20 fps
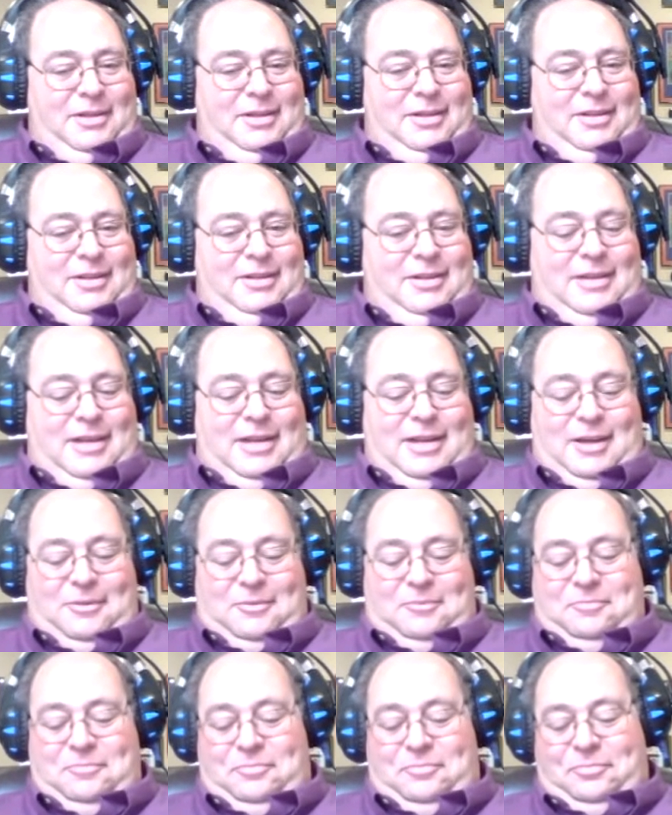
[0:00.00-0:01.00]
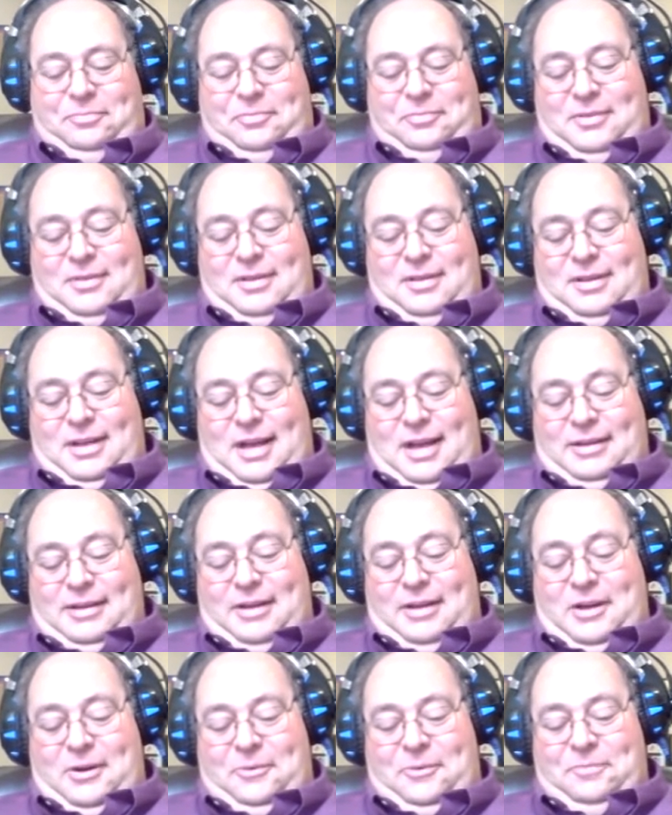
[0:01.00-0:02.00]
So what harm did he
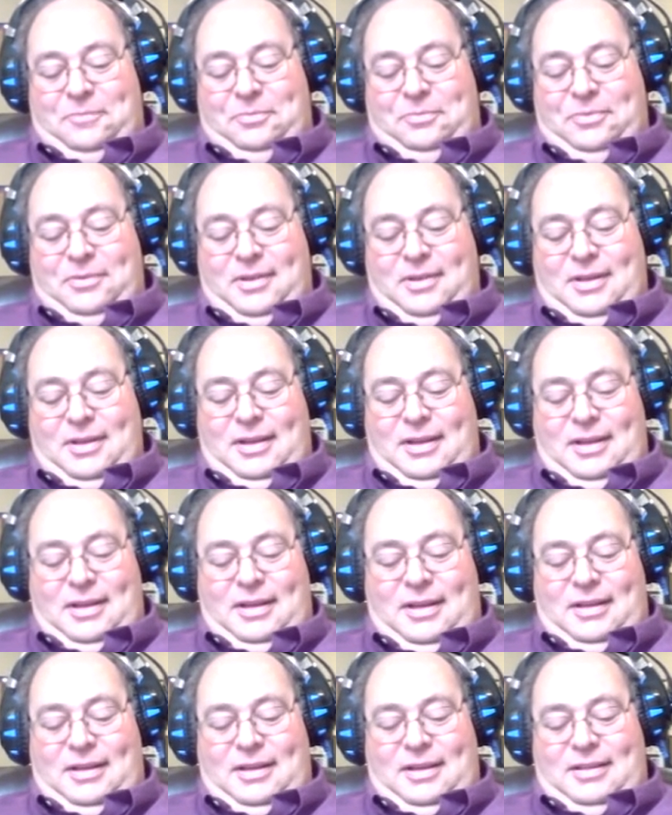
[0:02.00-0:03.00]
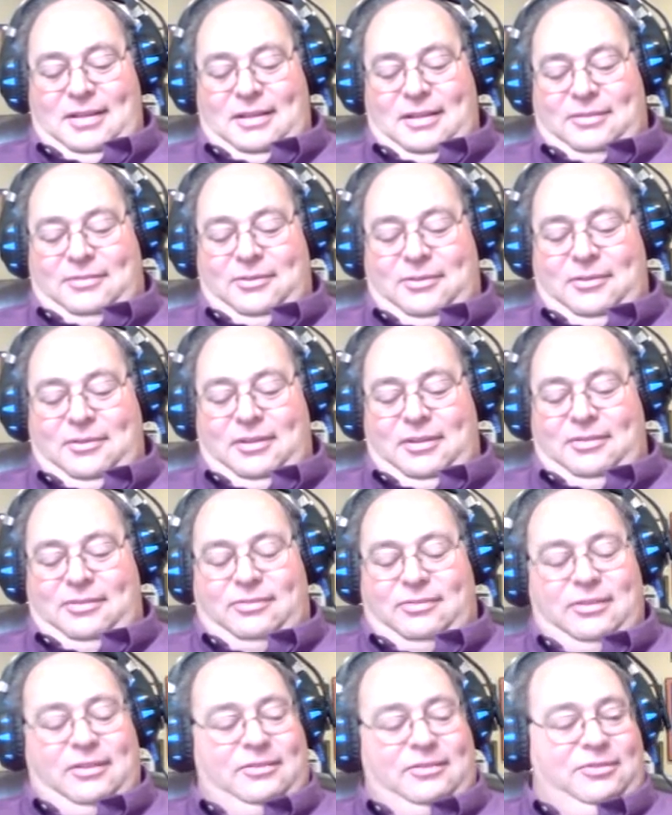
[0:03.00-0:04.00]
suffer? Uh, it's
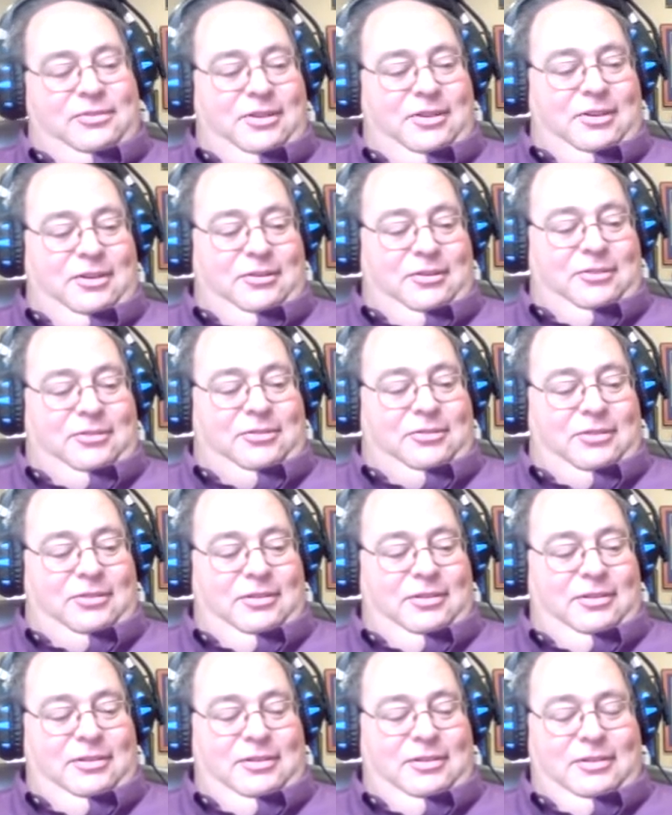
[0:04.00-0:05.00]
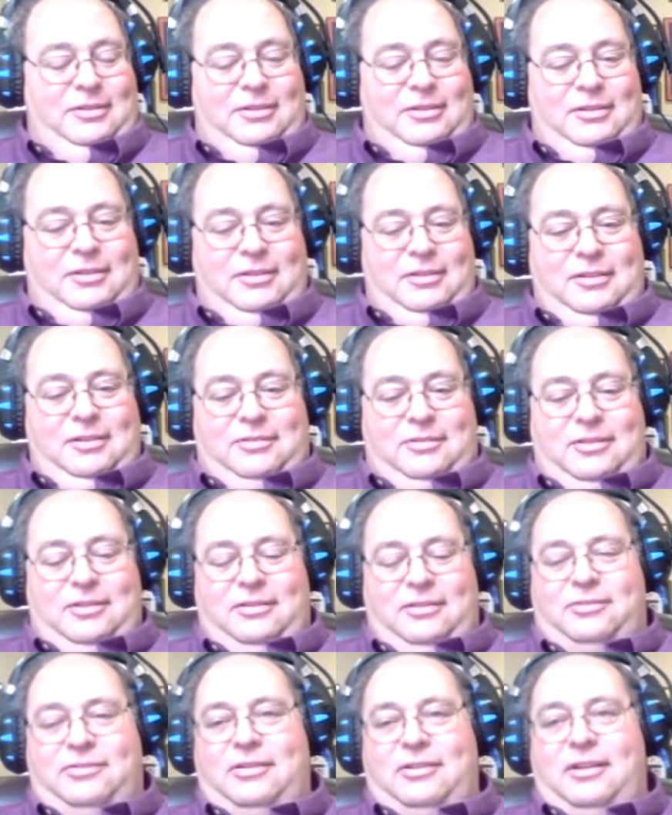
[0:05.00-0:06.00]
also three years
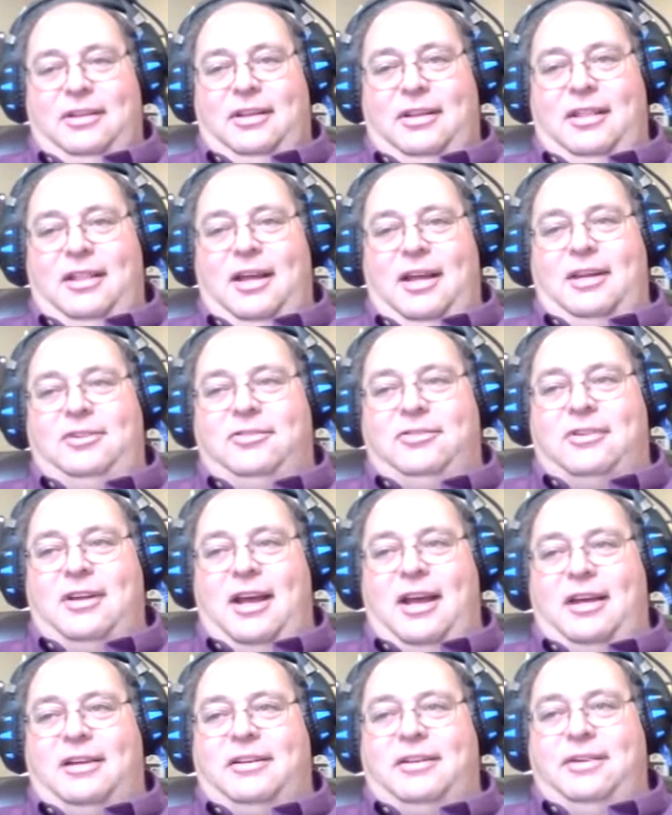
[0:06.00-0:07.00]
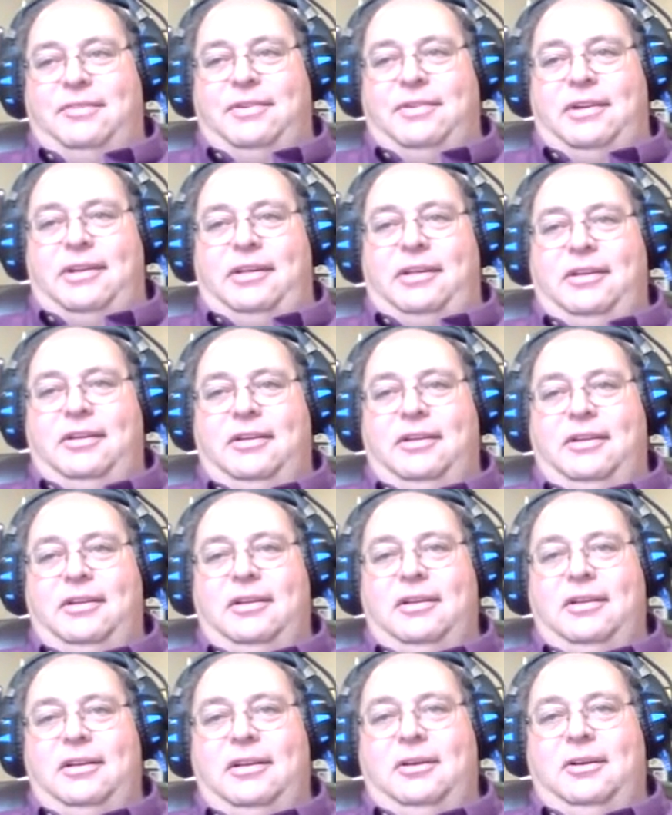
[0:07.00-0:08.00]
since the Mueller report,
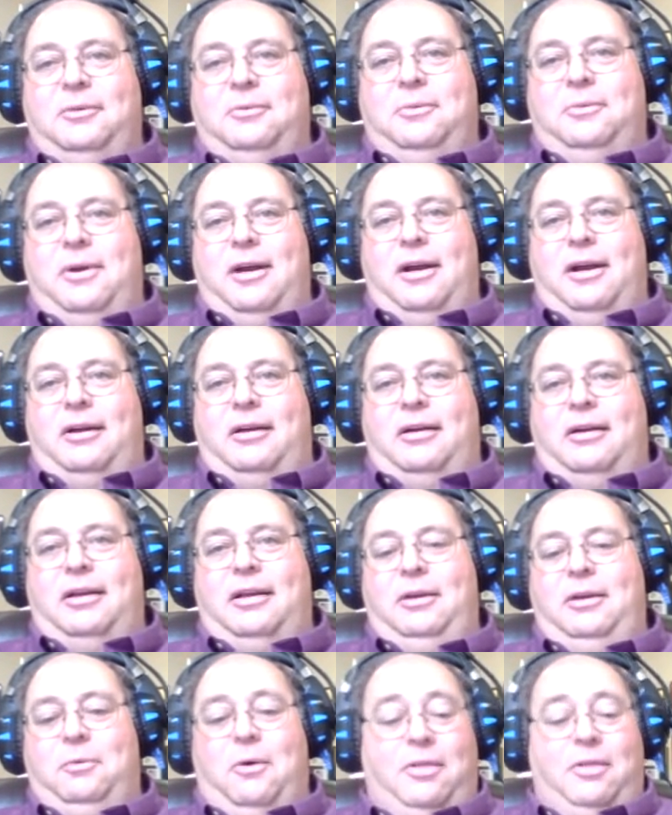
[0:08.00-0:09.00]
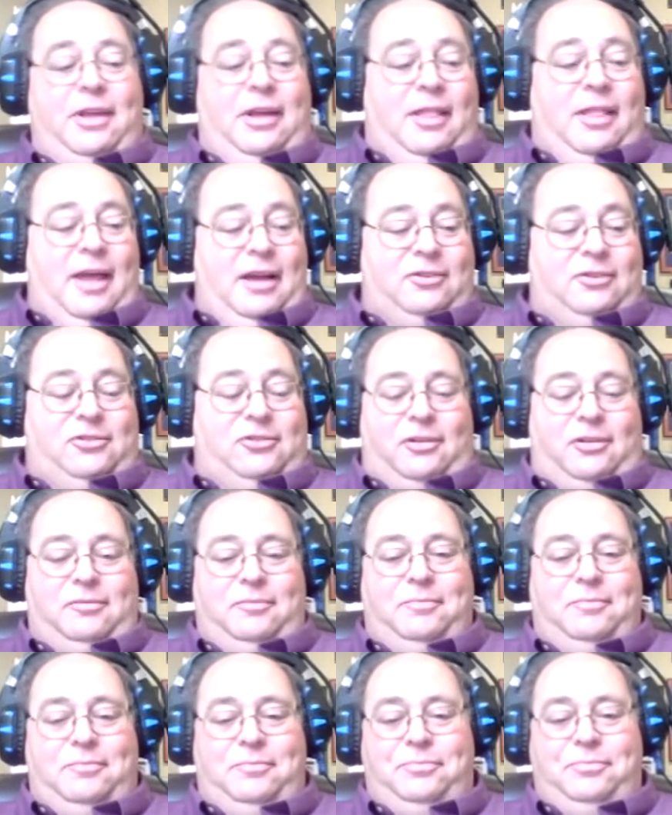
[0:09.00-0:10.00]
uh, which found that
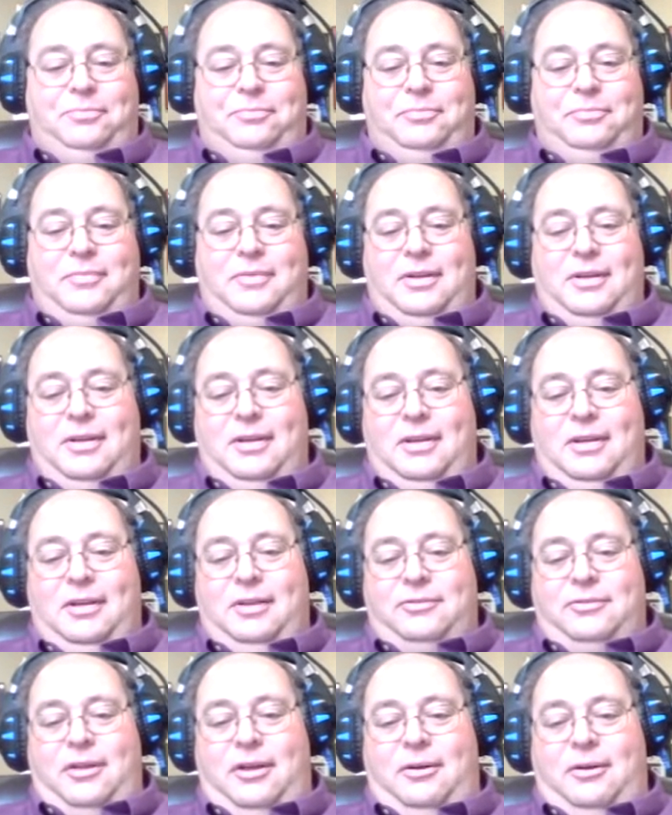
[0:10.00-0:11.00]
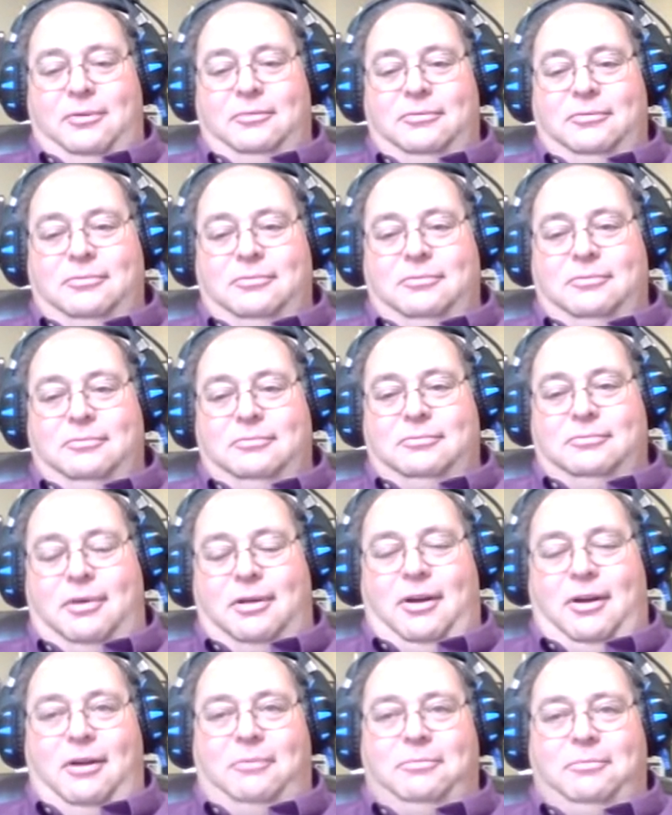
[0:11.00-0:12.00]
Trump and the Trump campaign was open
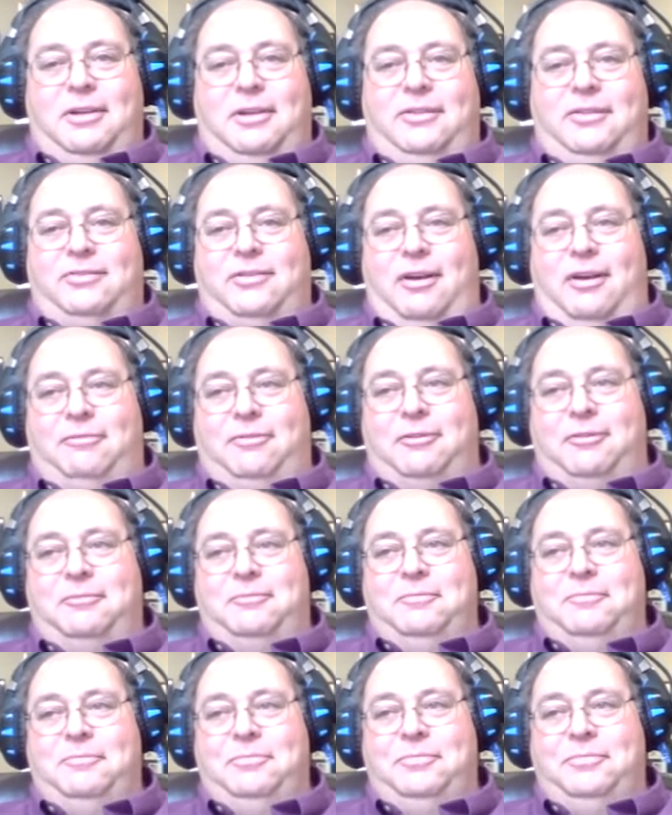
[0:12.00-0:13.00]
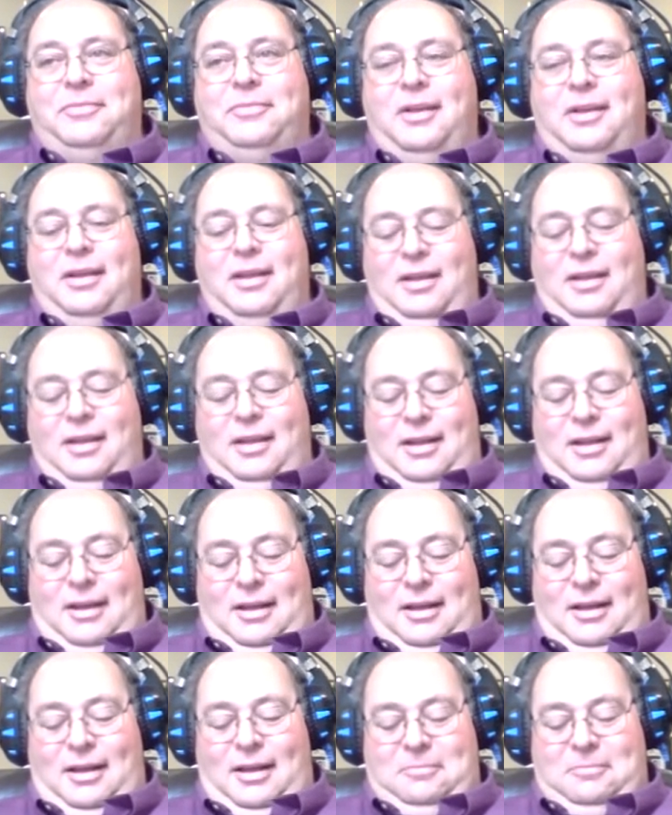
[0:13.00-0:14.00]
to information
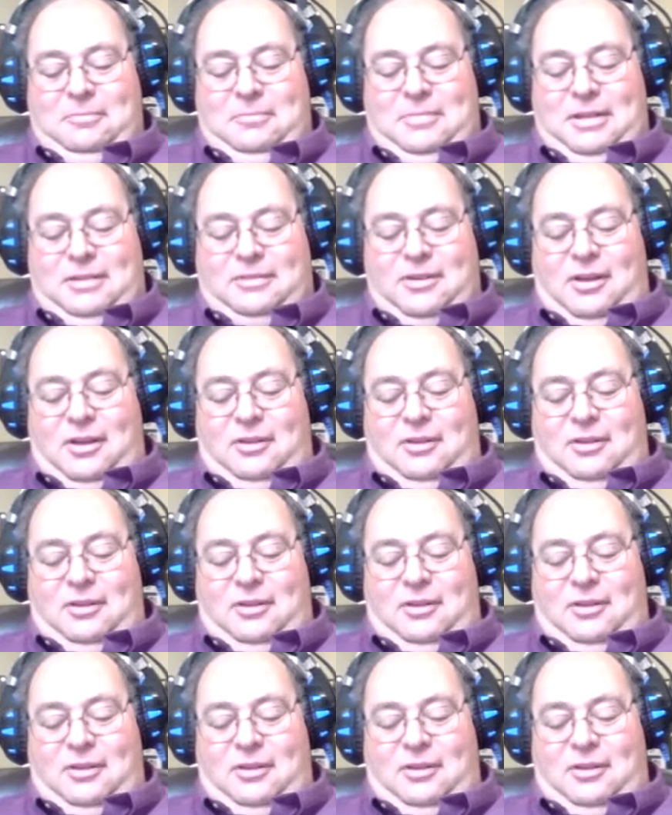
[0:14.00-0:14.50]
from Russia.